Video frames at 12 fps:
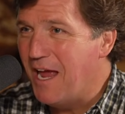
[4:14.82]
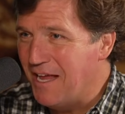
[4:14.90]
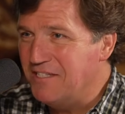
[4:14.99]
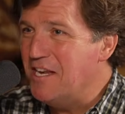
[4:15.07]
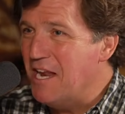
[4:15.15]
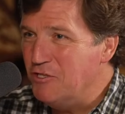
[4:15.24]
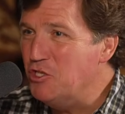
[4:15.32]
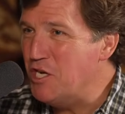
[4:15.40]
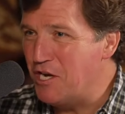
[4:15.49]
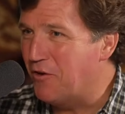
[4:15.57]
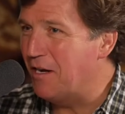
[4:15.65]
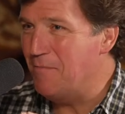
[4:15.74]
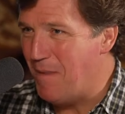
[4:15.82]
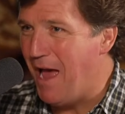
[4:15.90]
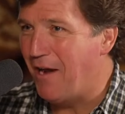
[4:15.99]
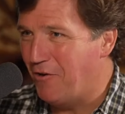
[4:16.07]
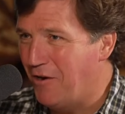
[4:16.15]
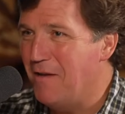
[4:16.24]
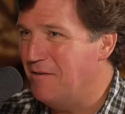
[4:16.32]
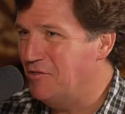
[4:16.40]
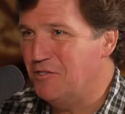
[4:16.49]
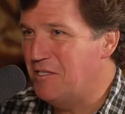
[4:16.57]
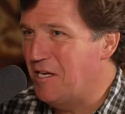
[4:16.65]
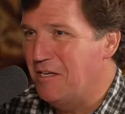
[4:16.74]
as an engineering matter,
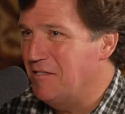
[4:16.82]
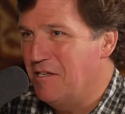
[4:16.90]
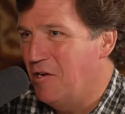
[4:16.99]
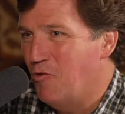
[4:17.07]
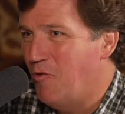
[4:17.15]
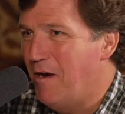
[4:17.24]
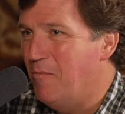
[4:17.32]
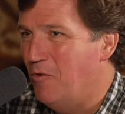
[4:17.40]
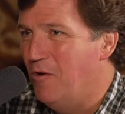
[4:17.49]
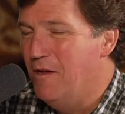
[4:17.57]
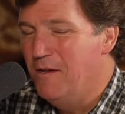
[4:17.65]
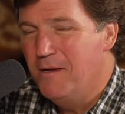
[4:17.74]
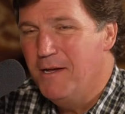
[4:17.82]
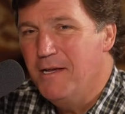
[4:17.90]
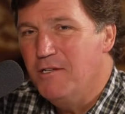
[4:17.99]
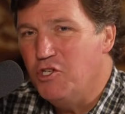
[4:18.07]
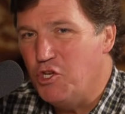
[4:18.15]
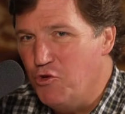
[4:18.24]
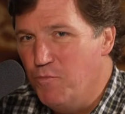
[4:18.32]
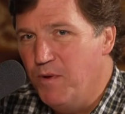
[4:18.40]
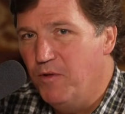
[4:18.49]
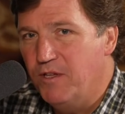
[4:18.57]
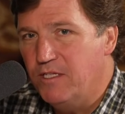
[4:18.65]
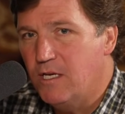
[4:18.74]
it's incredible. So you
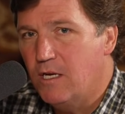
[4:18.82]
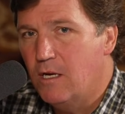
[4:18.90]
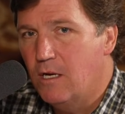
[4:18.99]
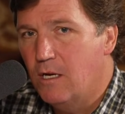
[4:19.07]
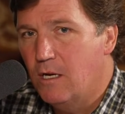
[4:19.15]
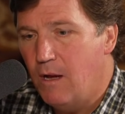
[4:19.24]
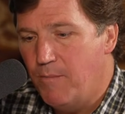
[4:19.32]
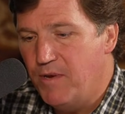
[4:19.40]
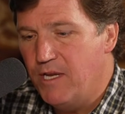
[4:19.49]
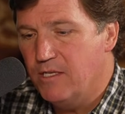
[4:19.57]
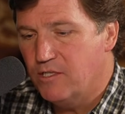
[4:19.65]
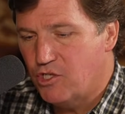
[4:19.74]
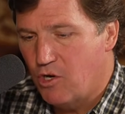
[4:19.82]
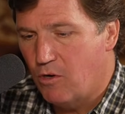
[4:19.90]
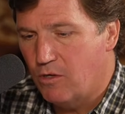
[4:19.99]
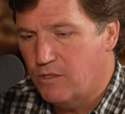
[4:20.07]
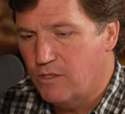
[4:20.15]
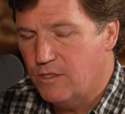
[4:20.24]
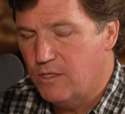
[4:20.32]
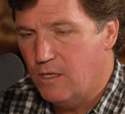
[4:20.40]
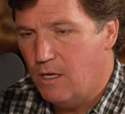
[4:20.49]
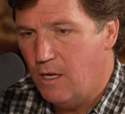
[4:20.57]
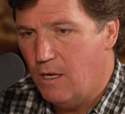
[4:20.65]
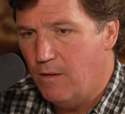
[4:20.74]
build this company, it starts
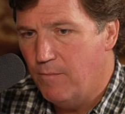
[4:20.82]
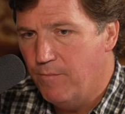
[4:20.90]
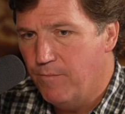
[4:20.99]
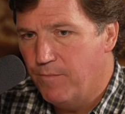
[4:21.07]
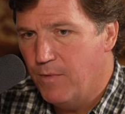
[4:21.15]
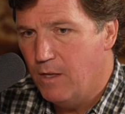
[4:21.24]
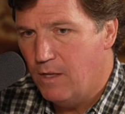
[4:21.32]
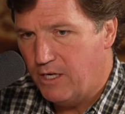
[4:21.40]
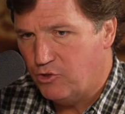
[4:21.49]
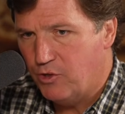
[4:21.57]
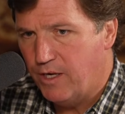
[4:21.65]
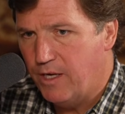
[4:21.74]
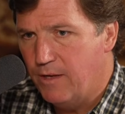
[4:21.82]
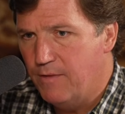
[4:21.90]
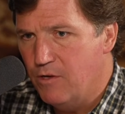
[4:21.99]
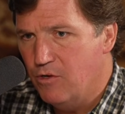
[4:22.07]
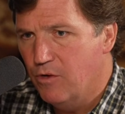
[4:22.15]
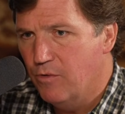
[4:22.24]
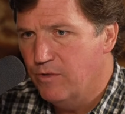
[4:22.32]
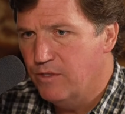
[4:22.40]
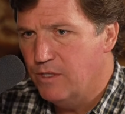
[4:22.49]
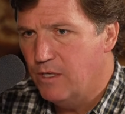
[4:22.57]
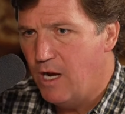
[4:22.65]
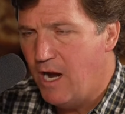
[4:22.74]
electric, and then you go
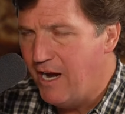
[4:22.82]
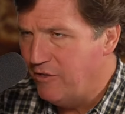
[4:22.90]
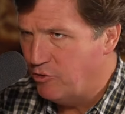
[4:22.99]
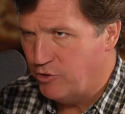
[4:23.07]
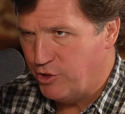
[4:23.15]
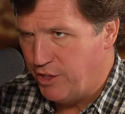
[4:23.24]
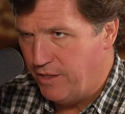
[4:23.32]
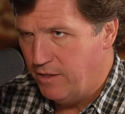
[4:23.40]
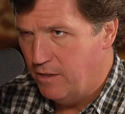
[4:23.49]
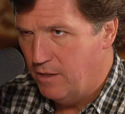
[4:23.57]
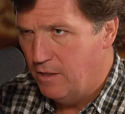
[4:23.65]
into hydrogen.